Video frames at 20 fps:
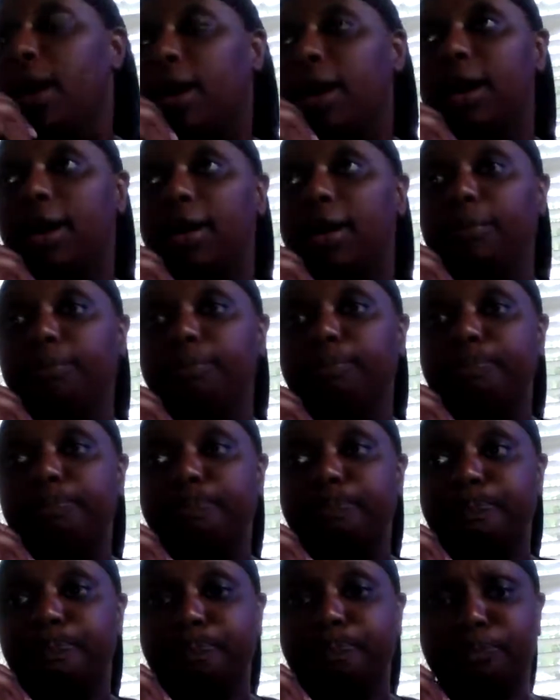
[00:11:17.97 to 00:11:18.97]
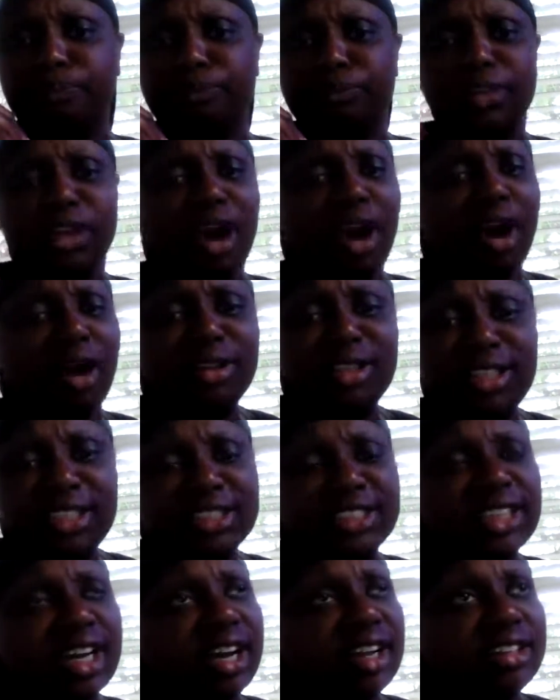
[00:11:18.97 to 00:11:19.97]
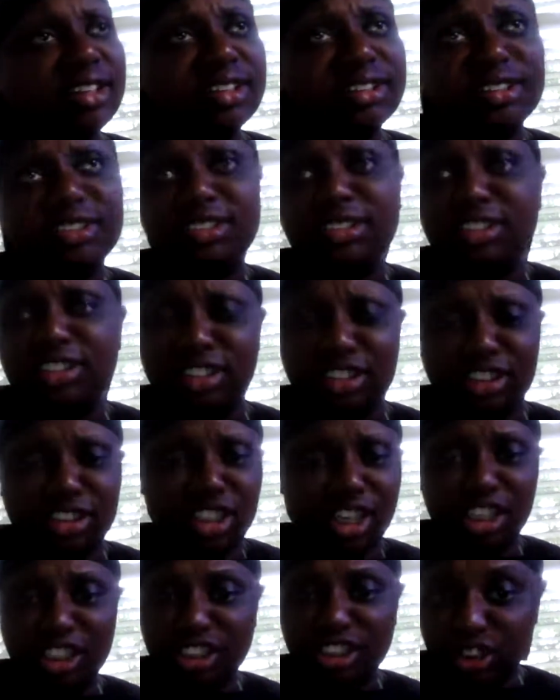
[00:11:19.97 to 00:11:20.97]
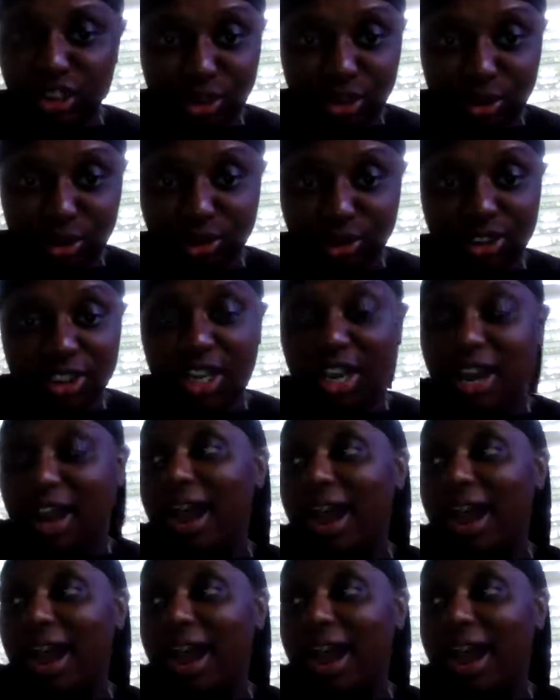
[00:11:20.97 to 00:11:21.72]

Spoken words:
all these other issues,